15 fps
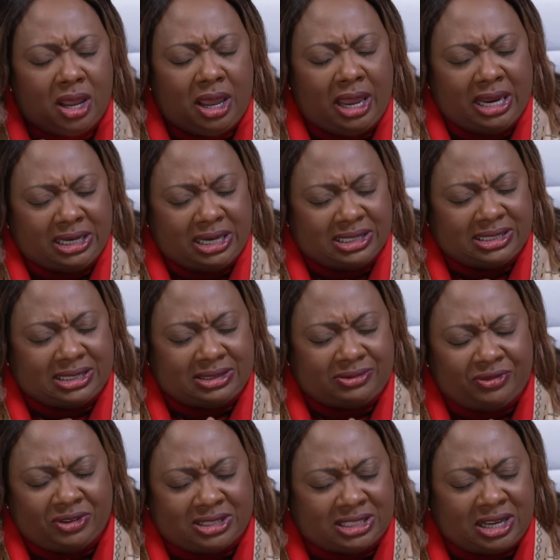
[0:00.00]
in this,
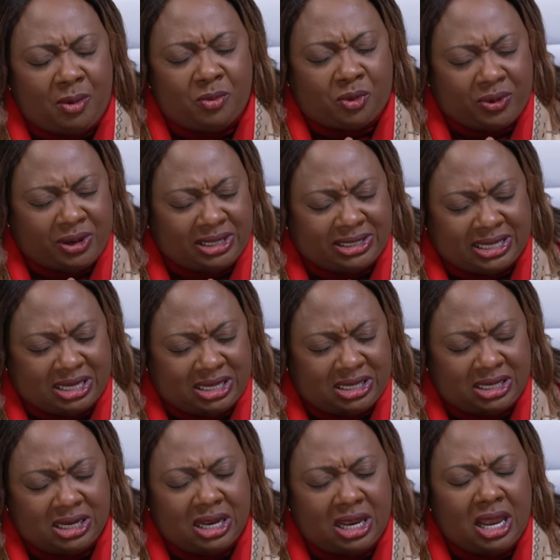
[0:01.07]
for some reason,
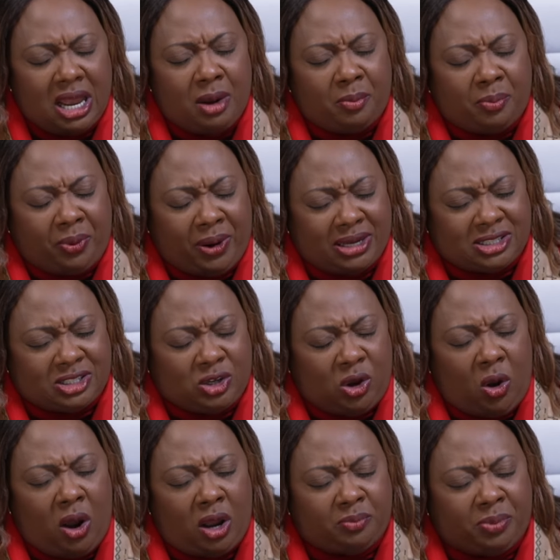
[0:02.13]
praise
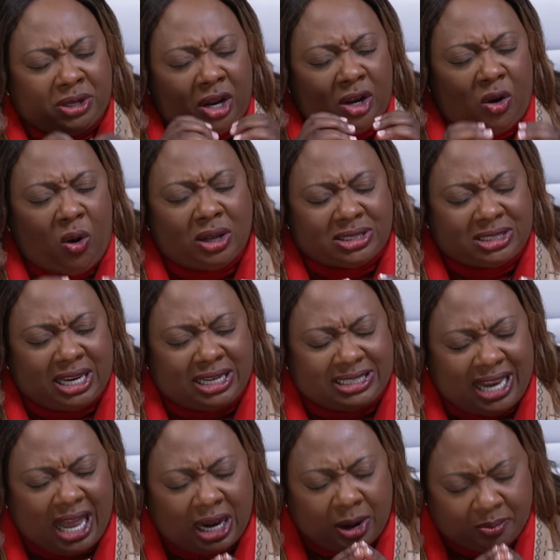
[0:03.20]
God. But the Lord say,
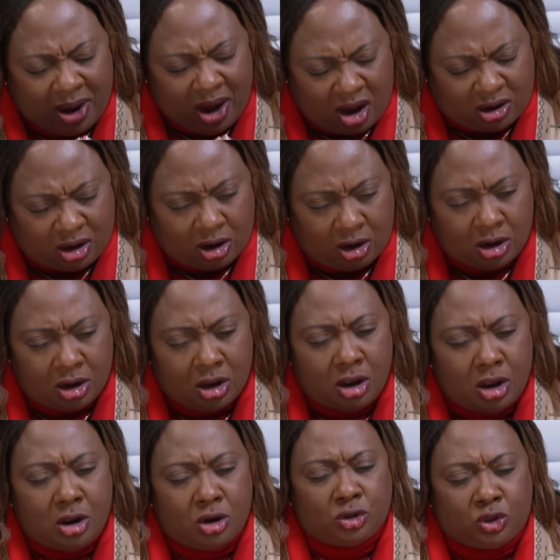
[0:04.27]
tell America,
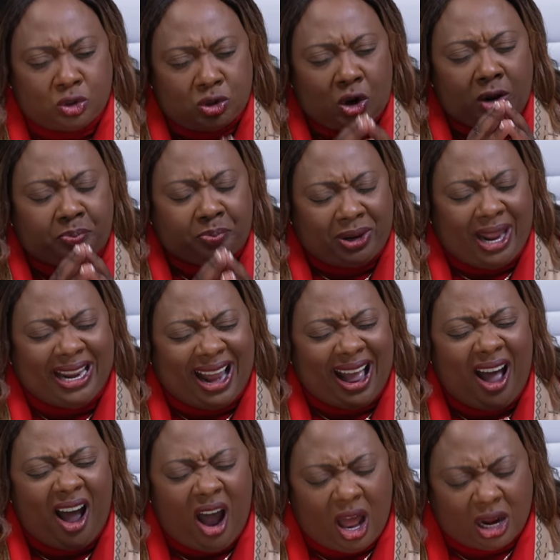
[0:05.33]
do not play the
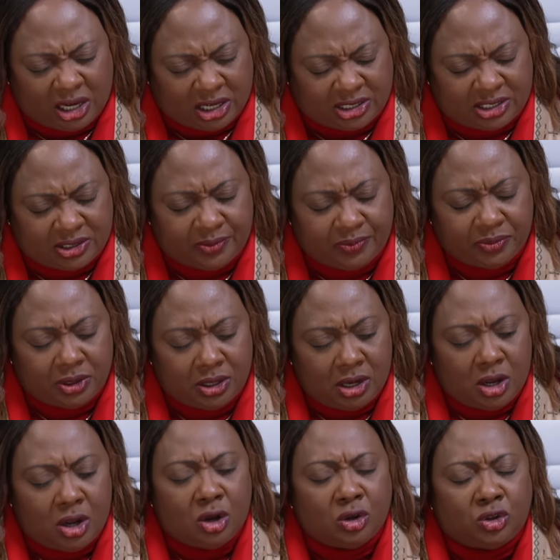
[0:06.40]
harlot.
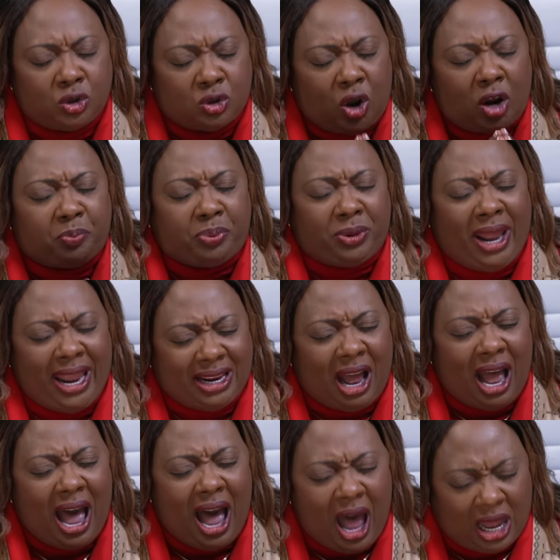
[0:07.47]
Do not play the
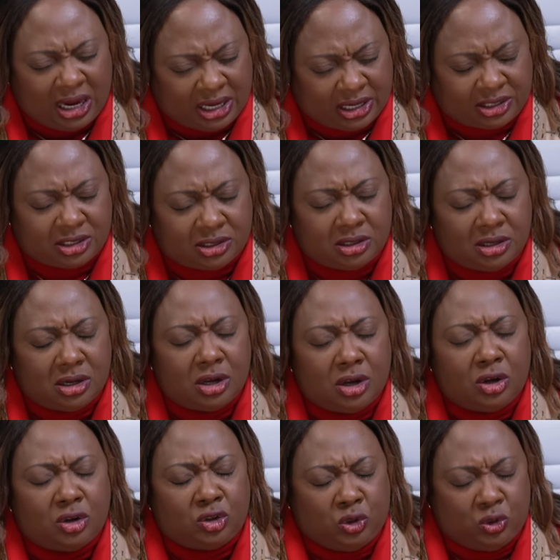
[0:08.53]
harlot.
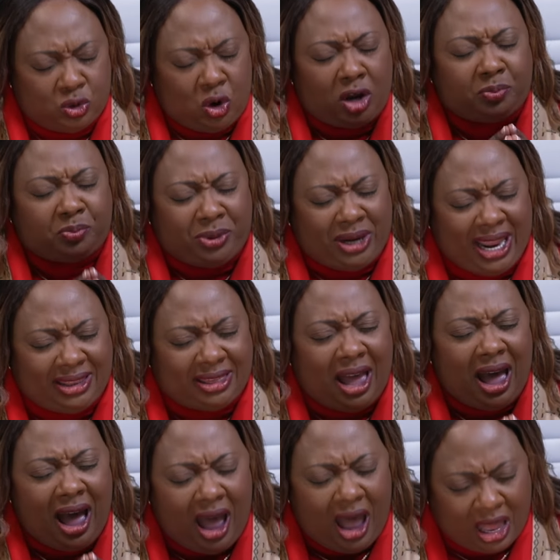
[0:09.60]
Do not play the
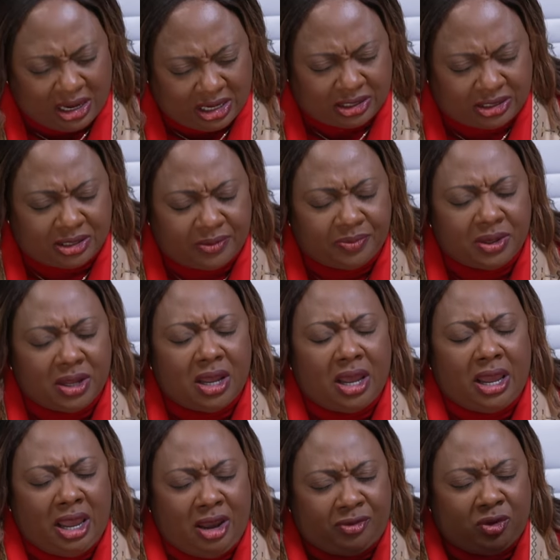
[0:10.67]
harlot.
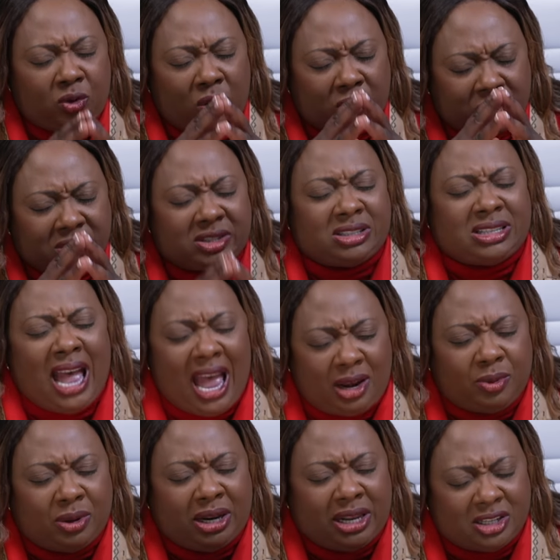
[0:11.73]
If you're going to stand
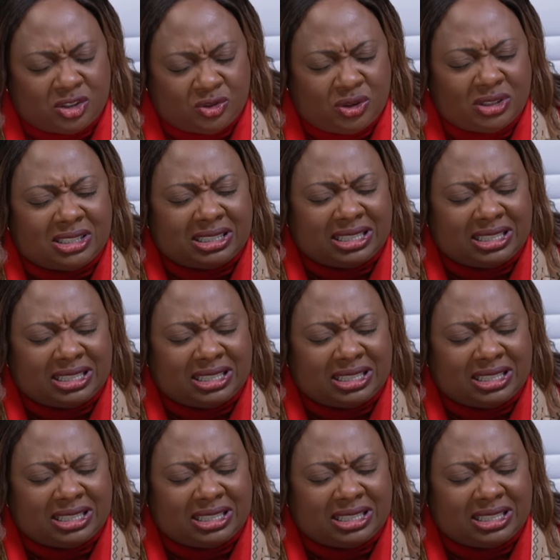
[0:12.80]
with Israel